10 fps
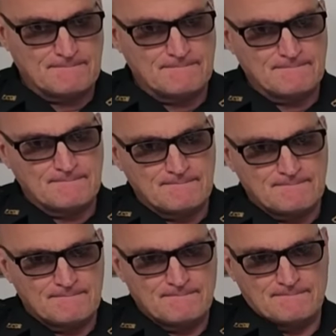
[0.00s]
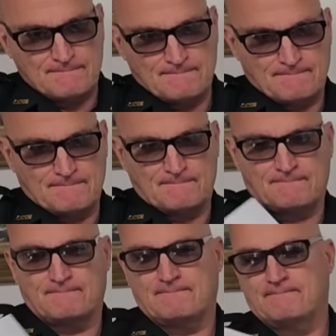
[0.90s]

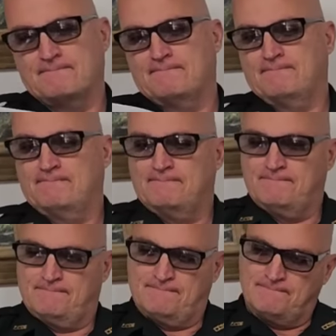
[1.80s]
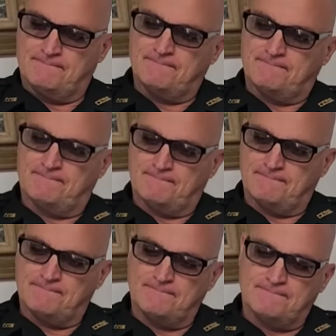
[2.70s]

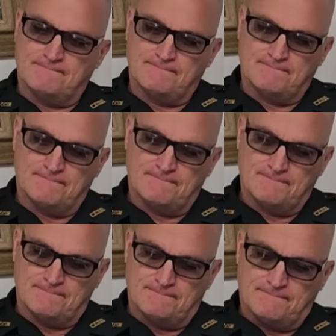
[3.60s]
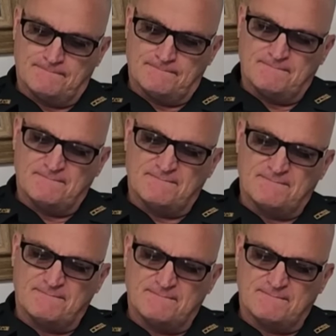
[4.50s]

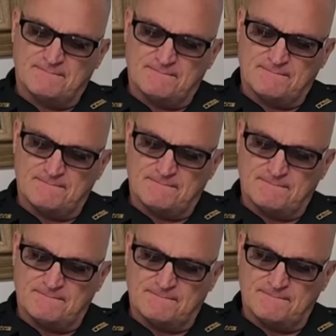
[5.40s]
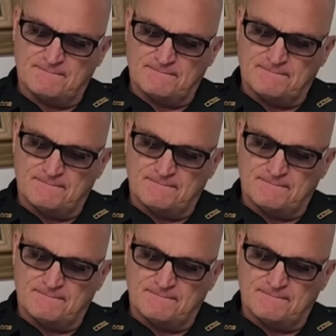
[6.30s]
This person isn't speaking.